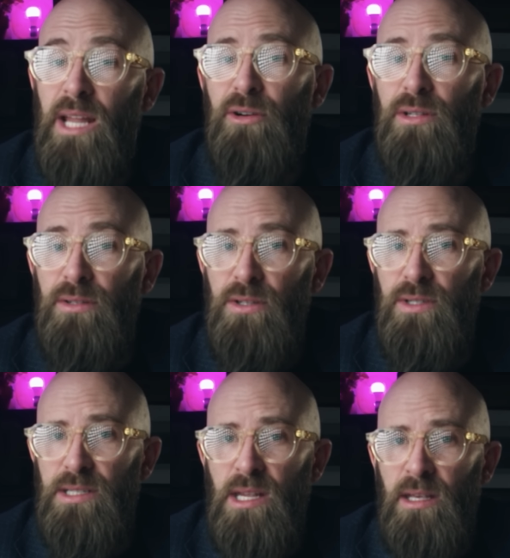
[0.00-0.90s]
now
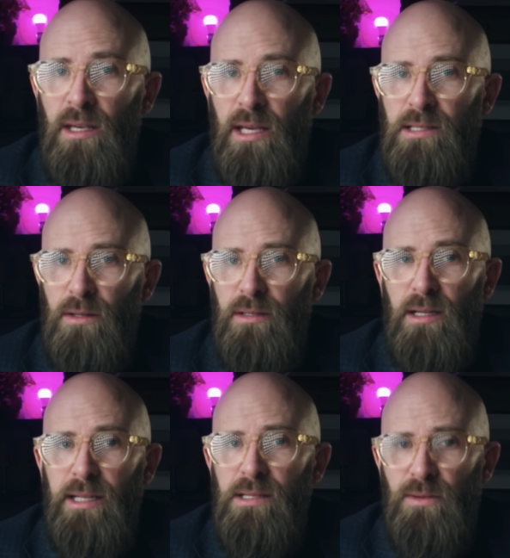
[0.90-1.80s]
concluded, it's
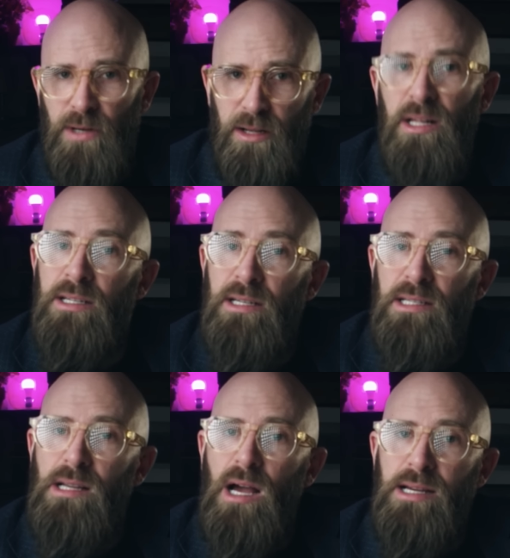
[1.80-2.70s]
on Israel to
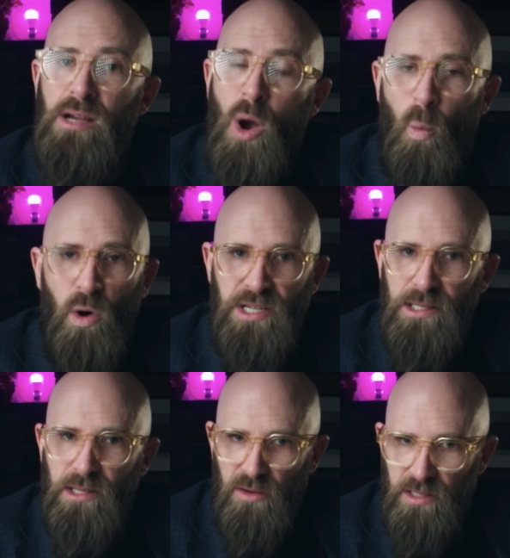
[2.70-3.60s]
decide what
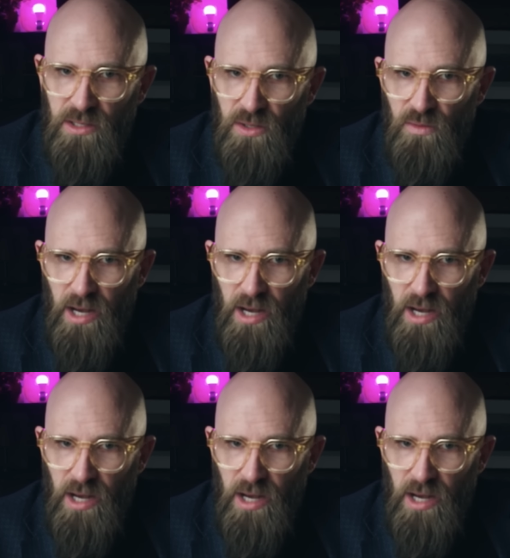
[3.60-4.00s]
it's going to do